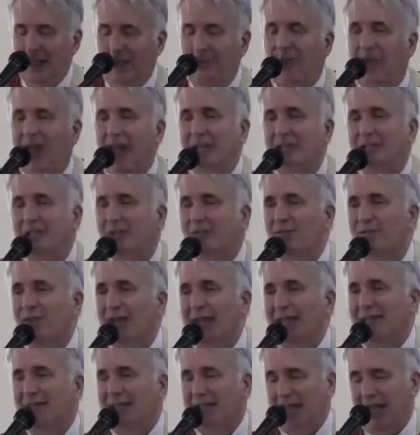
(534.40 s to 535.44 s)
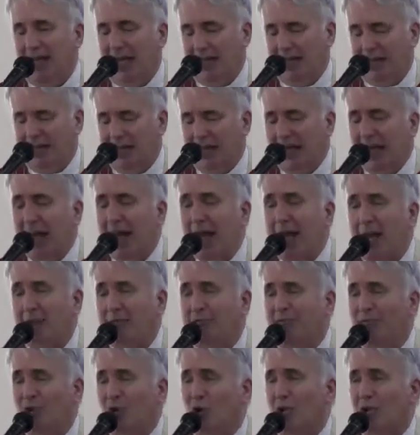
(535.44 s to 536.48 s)
If that is in fact the case, and I
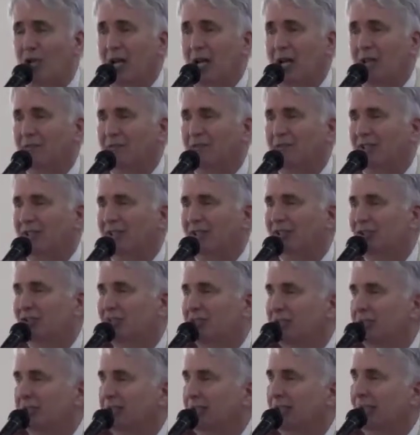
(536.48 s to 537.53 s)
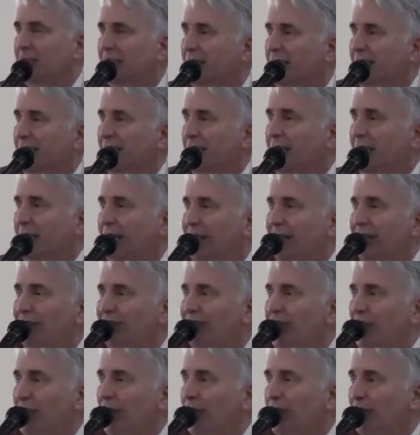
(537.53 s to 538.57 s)
have full confidence in
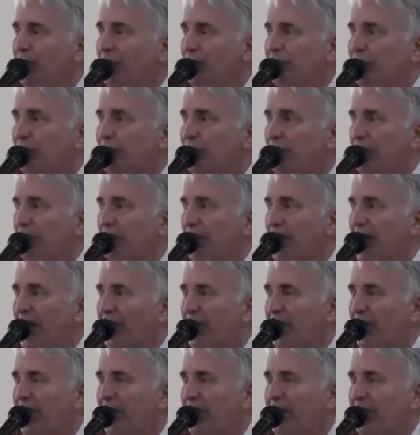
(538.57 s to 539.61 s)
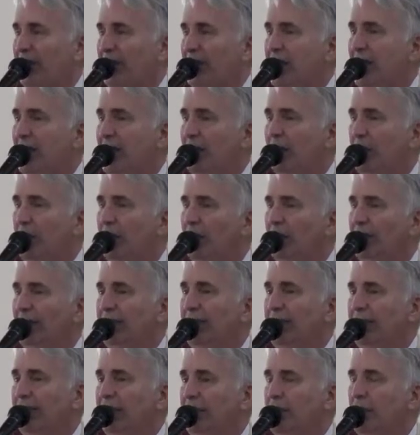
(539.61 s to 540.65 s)
Father Christopher Brathwaite that he will
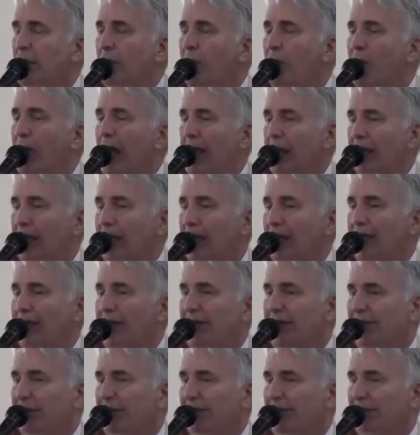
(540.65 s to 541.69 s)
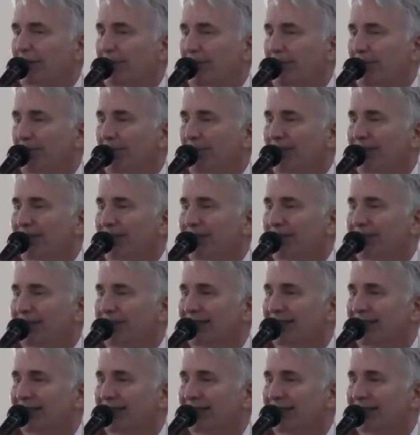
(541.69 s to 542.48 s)
lead well this people.